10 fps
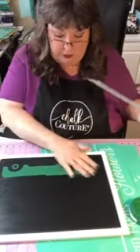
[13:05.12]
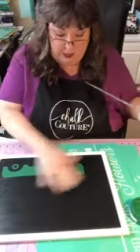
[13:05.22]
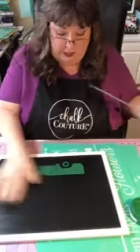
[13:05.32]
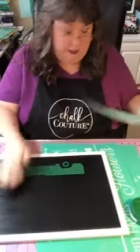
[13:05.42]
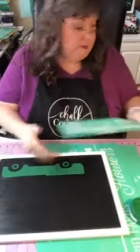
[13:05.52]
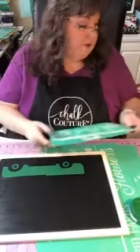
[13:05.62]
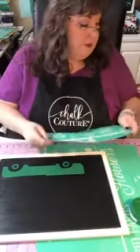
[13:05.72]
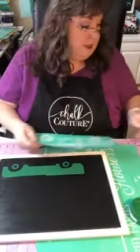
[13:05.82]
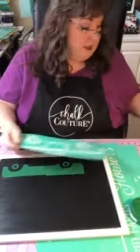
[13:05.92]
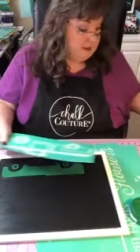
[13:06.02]
dry, um,
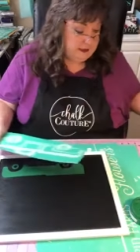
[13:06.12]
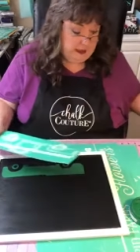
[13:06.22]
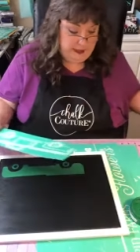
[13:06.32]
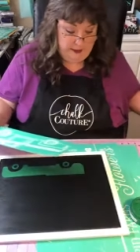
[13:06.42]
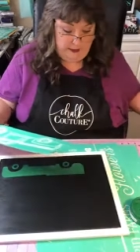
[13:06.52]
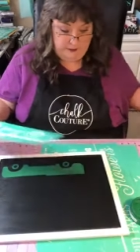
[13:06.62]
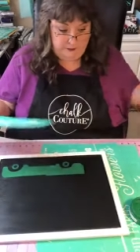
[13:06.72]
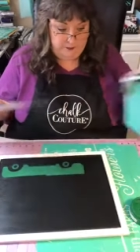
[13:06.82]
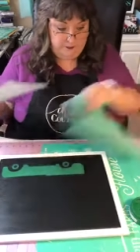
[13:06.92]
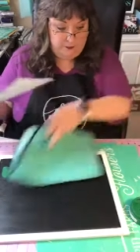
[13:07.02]
the next layer,
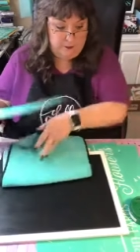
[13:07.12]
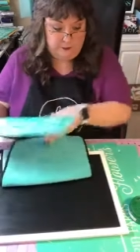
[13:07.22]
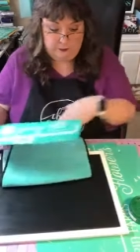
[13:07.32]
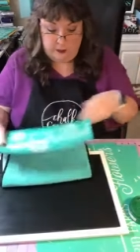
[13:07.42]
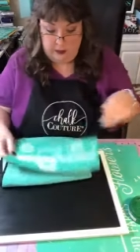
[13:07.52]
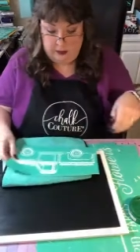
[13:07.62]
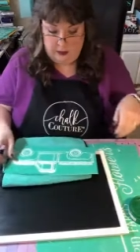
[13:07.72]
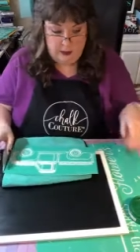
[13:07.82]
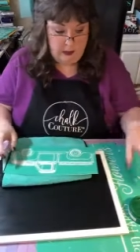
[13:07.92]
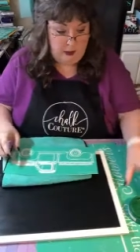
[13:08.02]

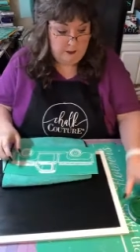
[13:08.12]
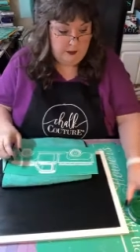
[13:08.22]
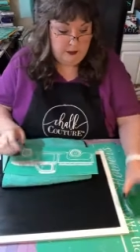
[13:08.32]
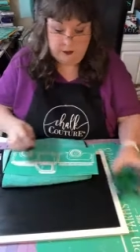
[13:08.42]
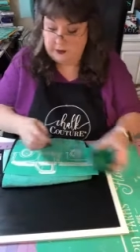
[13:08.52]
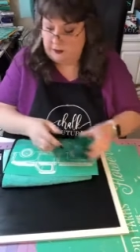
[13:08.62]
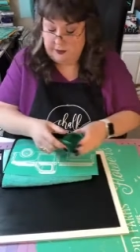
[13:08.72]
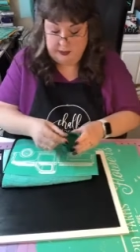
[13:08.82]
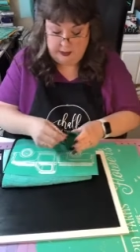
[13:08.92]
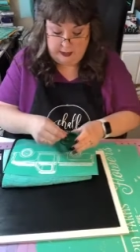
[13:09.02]
I'm gonna use the
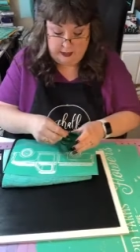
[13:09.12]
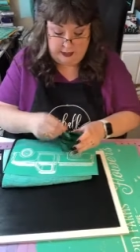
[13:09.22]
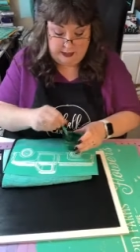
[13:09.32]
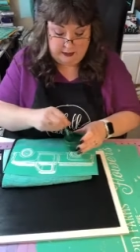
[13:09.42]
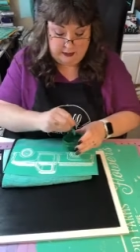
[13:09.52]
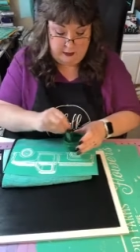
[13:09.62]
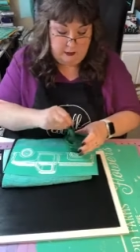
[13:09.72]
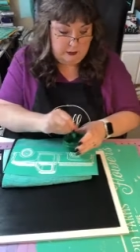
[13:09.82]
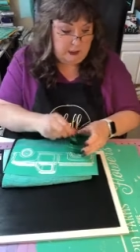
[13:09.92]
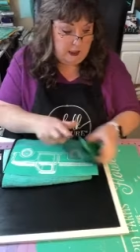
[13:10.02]
green again. I hate to
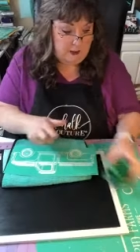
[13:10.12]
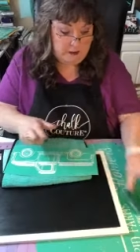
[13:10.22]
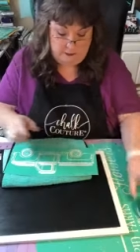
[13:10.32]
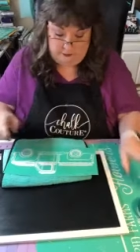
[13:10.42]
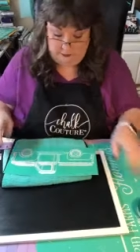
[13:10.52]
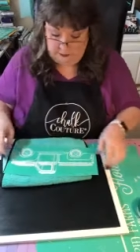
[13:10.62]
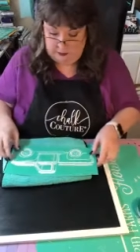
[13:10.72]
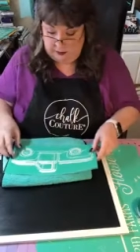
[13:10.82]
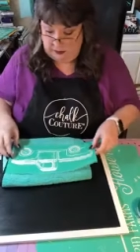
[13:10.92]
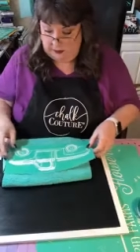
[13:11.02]
close it up. I'm
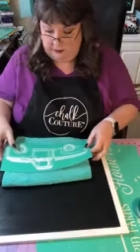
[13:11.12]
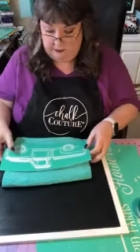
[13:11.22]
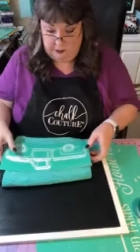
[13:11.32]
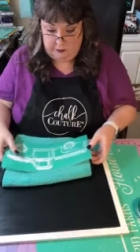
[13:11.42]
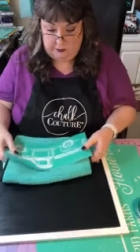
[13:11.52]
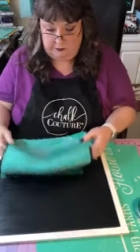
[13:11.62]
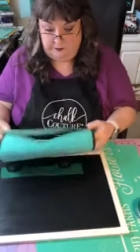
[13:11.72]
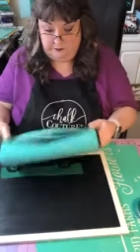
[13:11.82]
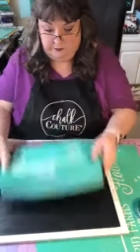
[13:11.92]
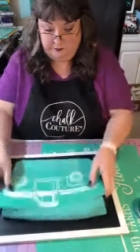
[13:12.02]
just gonna leave it open.
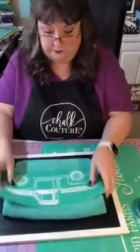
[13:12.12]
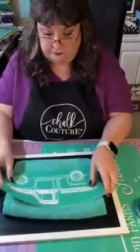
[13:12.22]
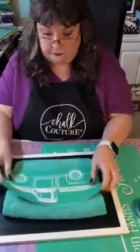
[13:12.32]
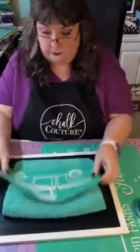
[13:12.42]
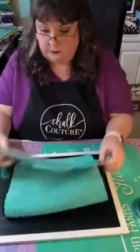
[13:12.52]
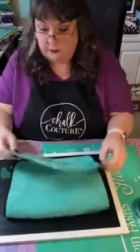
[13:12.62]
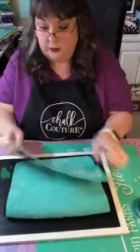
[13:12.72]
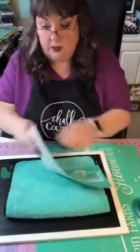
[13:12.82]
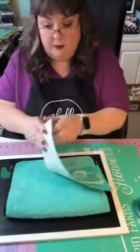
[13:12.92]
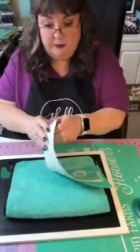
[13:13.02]

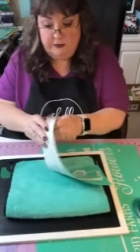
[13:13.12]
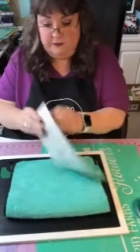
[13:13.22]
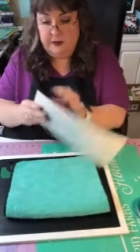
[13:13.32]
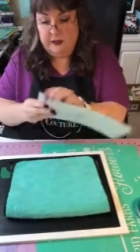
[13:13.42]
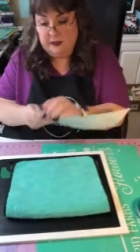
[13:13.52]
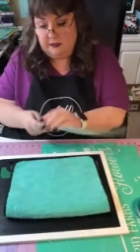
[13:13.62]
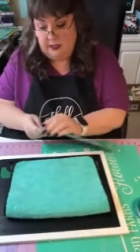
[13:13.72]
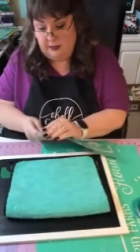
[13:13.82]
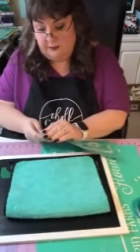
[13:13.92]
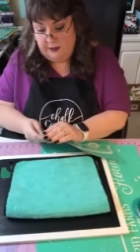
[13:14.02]
I'm gonna fuzz the
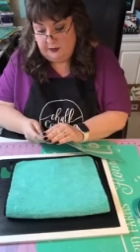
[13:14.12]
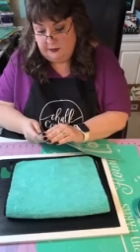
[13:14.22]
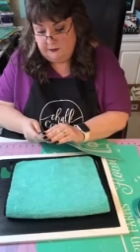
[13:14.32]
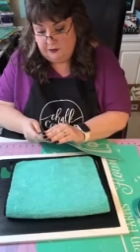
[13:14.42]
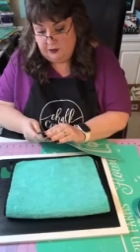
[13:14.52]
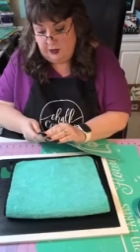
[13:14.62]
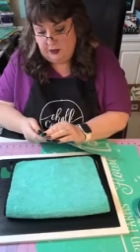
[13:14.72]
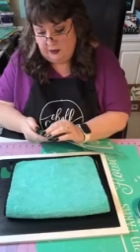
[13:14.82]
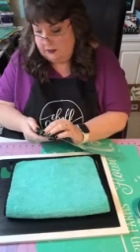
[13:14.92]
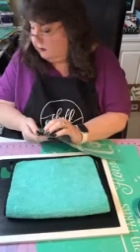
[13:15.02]
top layer of the truck.